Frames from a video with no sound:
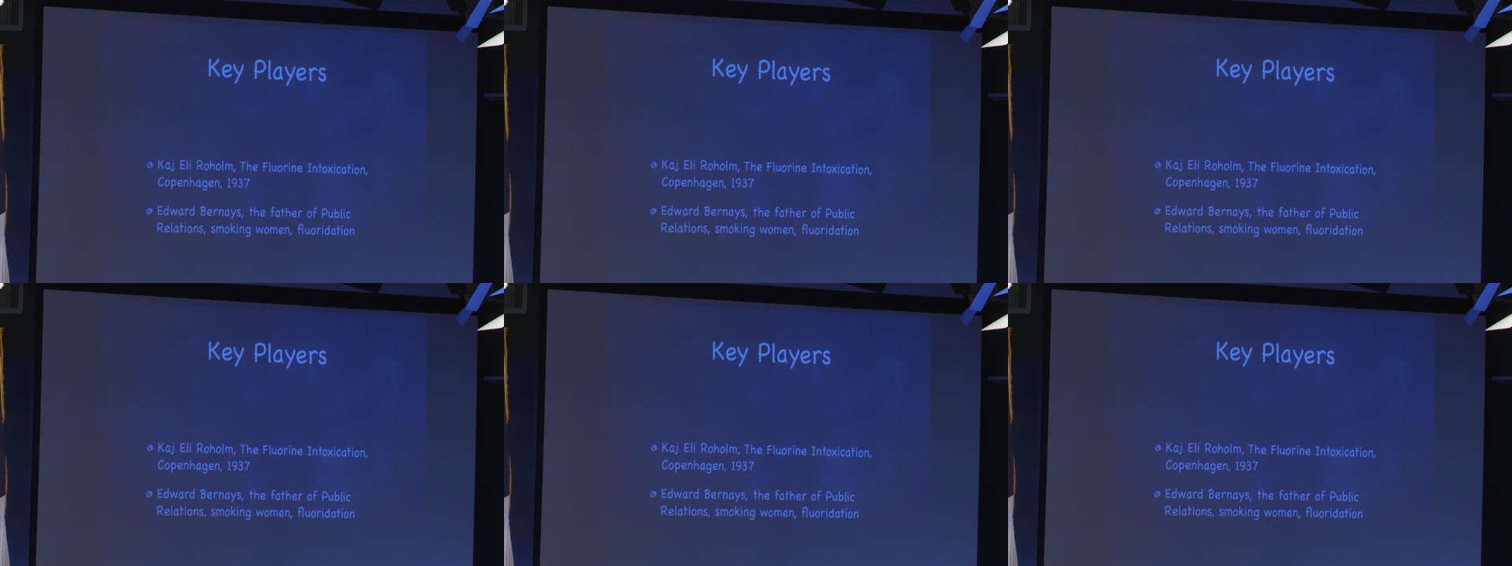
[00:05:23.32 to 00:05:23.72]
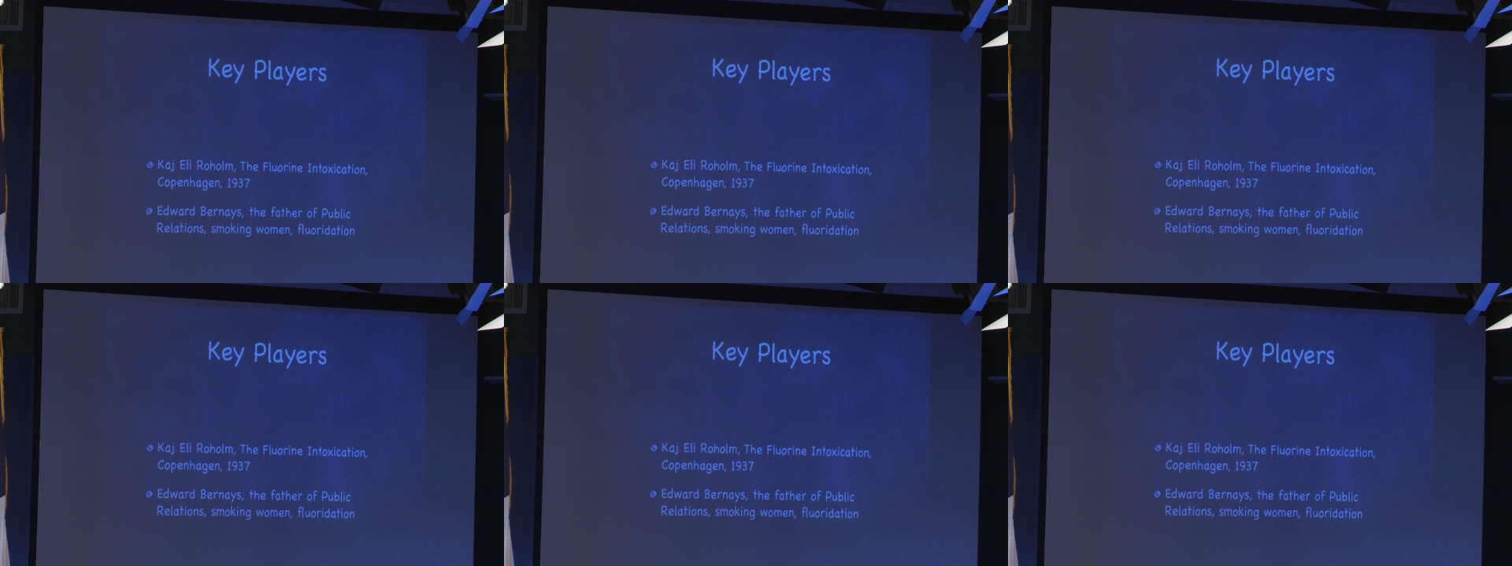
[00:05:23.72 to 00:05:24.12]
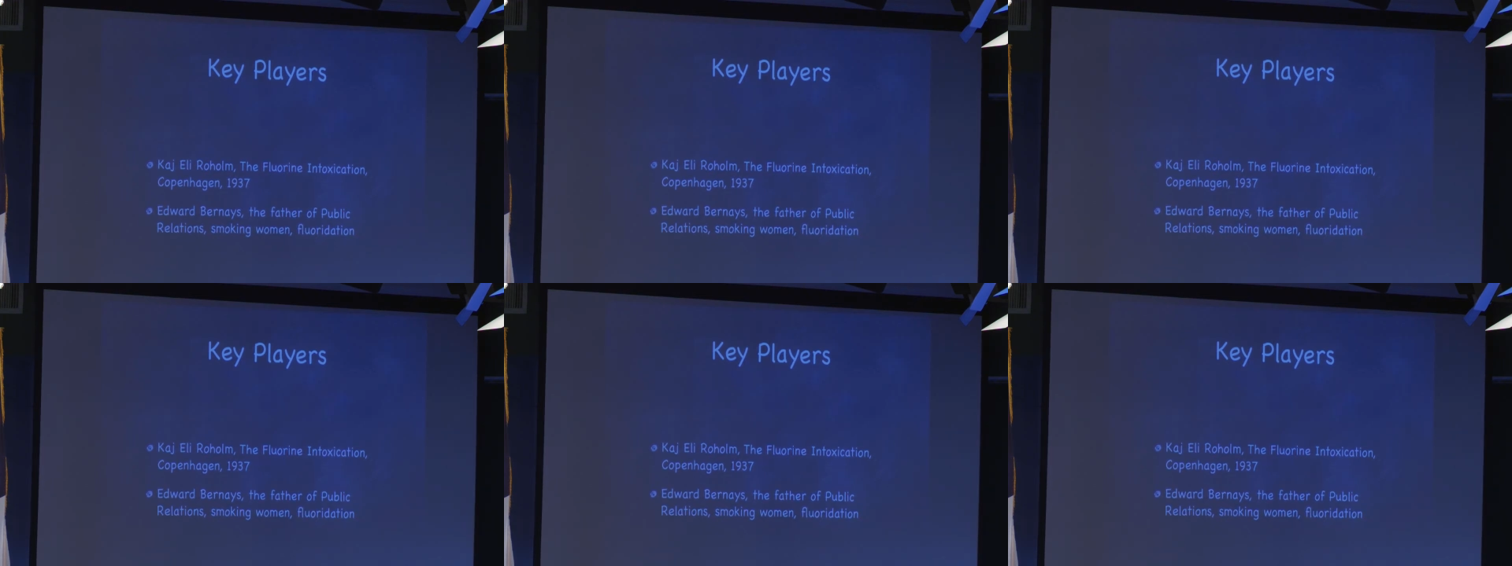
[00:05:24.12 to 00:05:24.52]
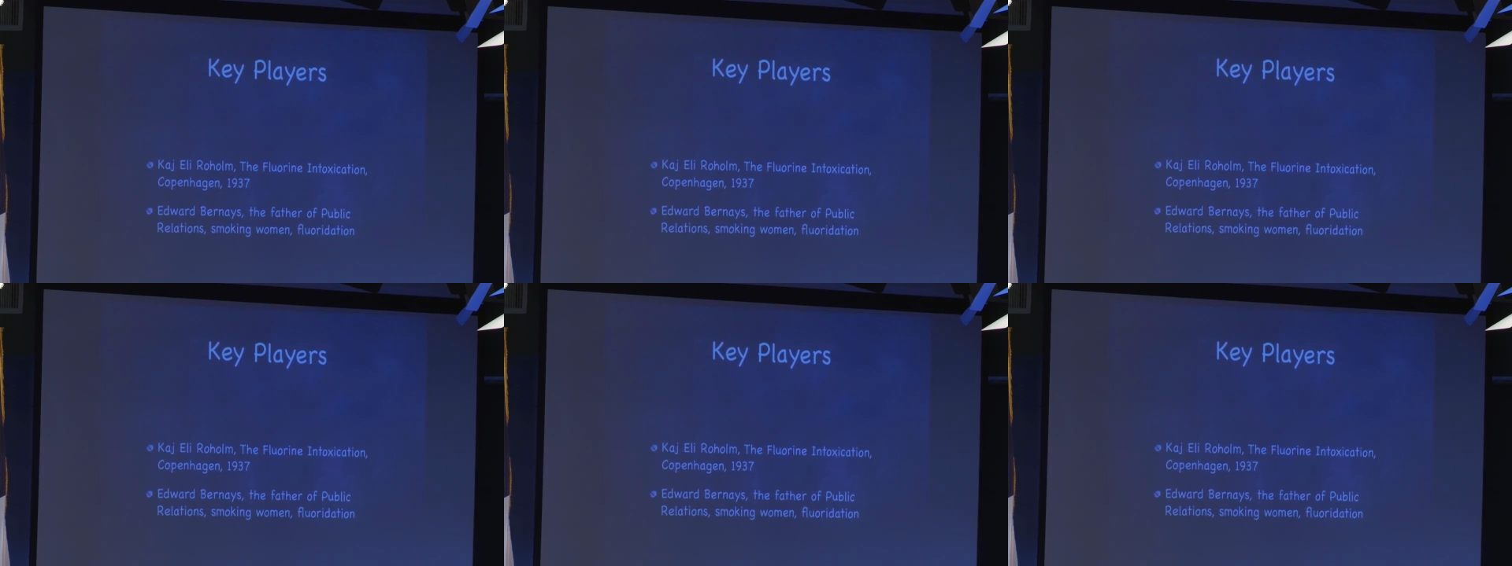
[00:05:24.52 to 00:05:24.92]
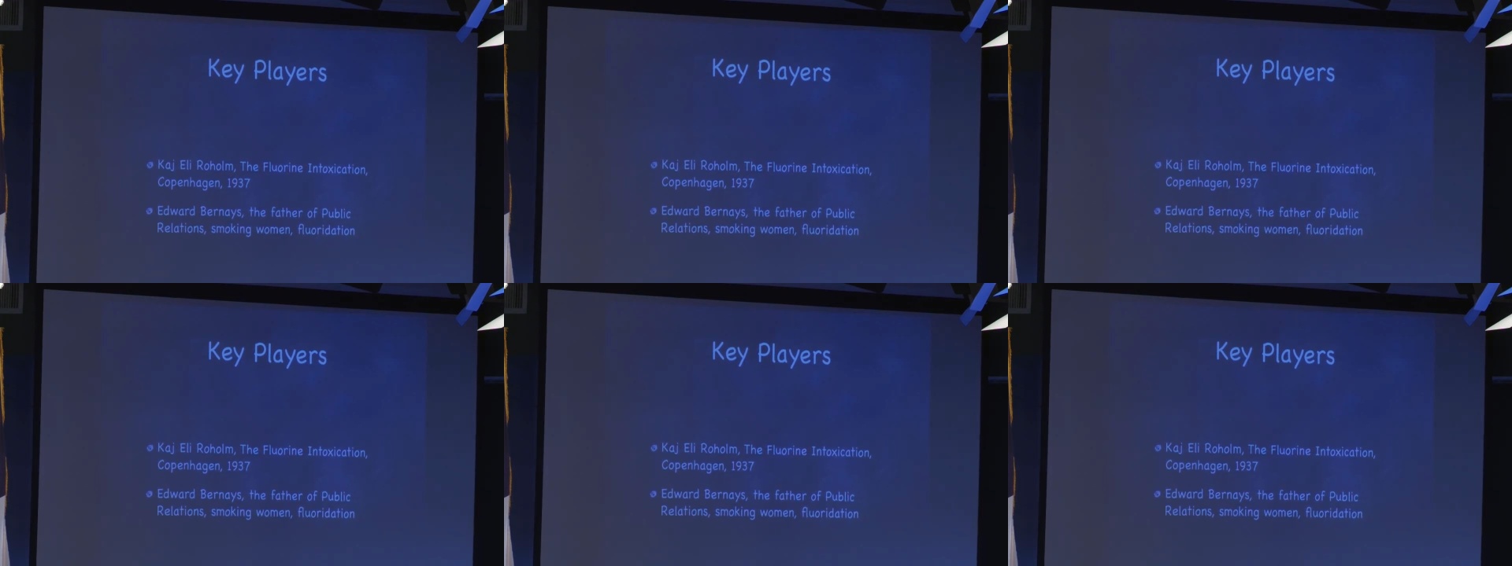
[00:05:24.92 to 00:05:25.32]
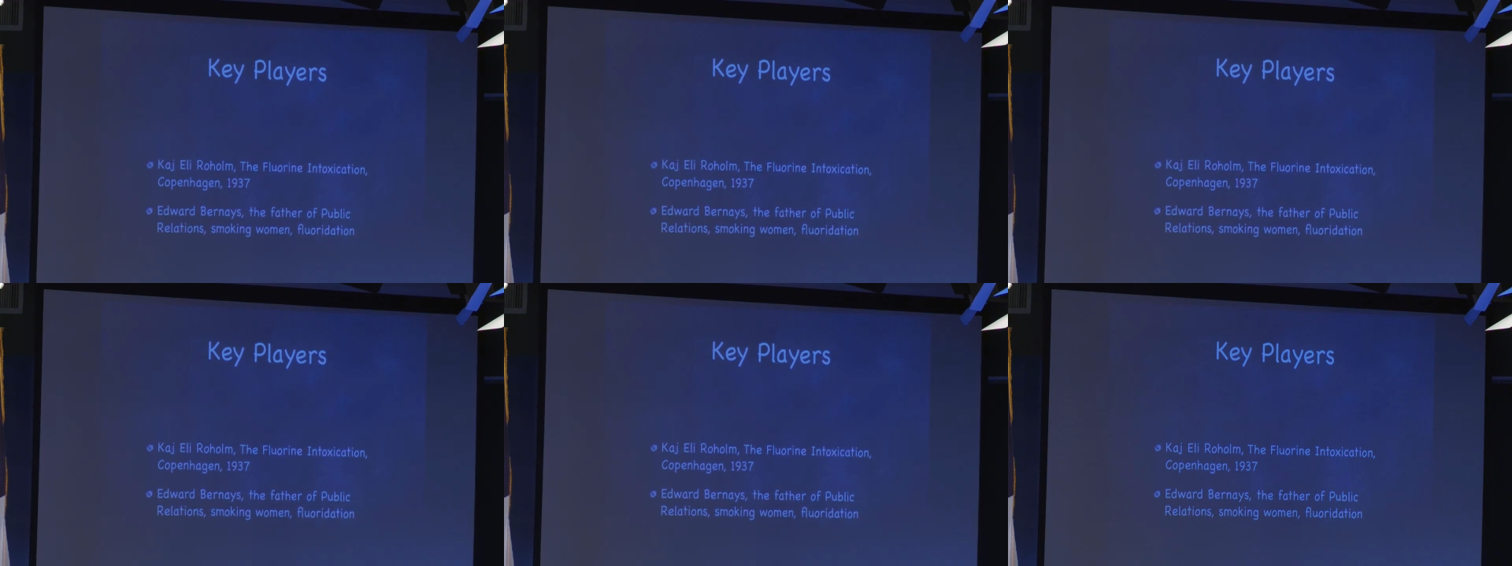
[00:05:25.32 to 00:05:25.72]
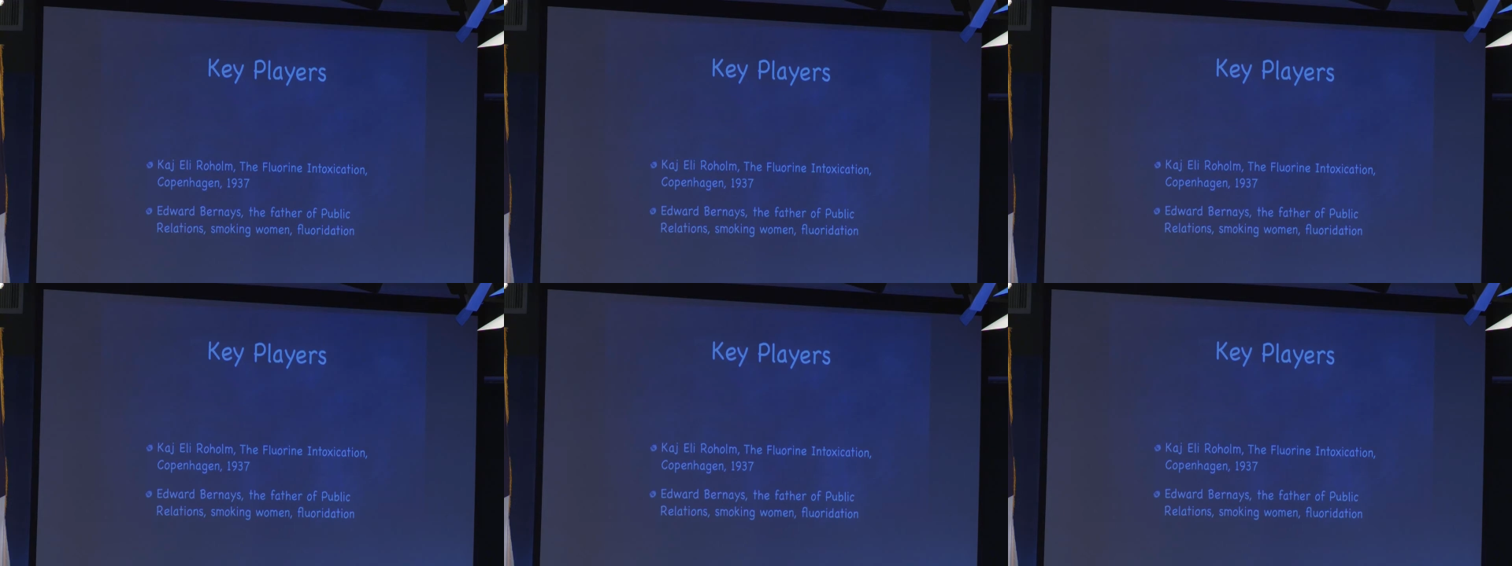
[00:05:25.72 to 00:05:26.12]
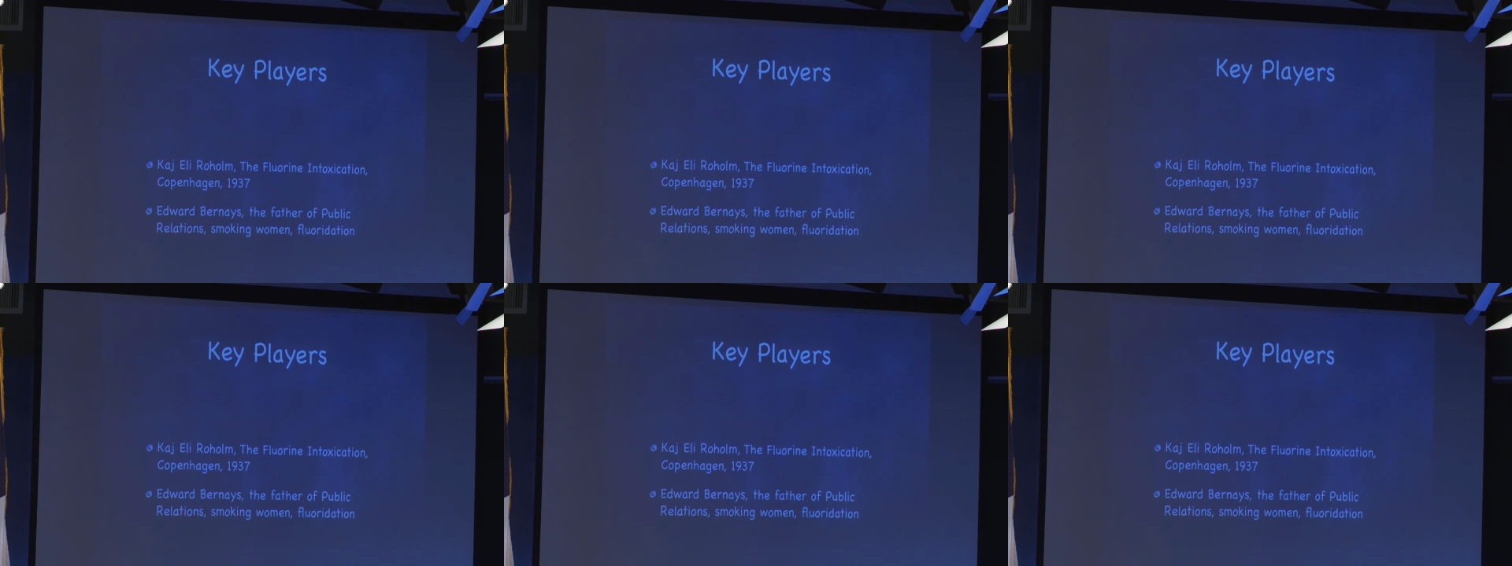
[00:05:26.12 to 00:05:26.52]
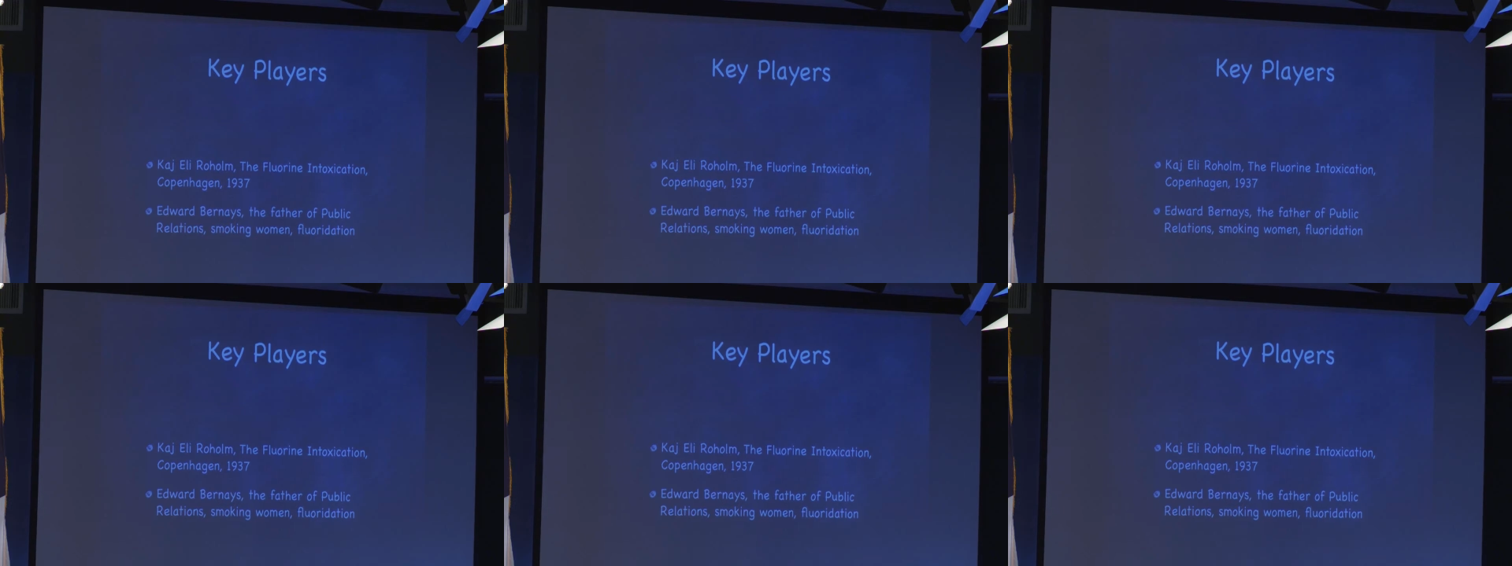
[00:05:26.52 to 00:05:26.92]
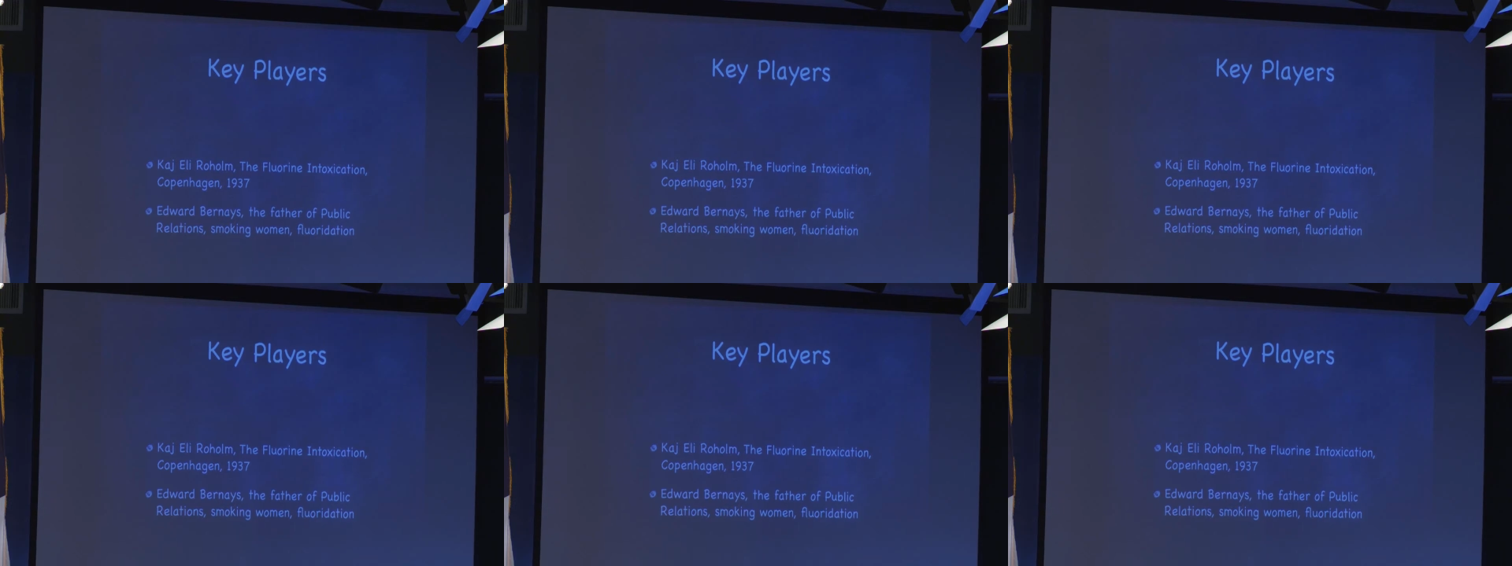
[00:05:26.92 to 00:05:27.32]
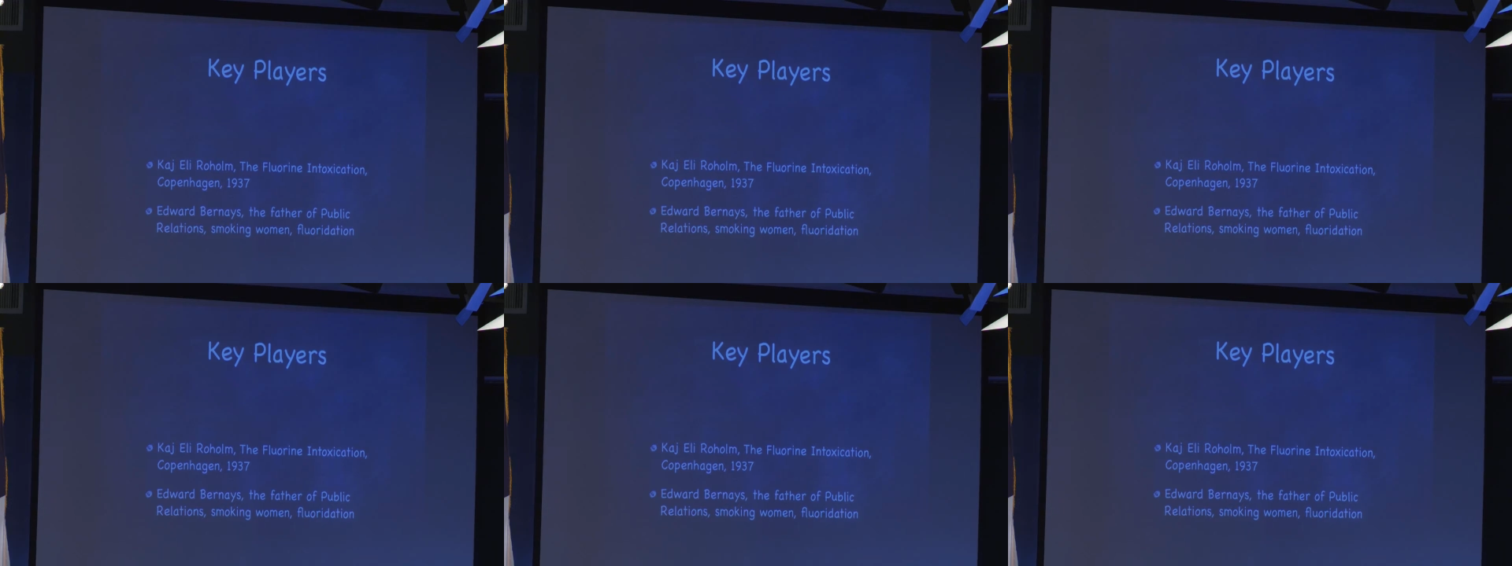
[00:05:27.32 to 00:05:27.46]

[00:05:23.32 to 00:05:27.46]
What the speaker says: [unreadable: no face in view]